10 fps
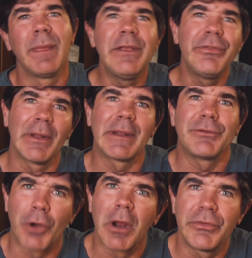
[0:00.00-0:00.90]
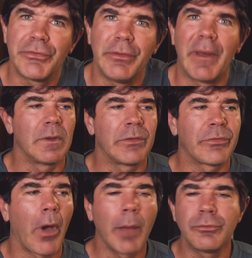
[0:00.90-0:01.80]
he's selling drugs to them.
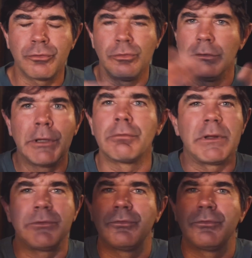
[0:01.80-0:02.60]
So I'm literally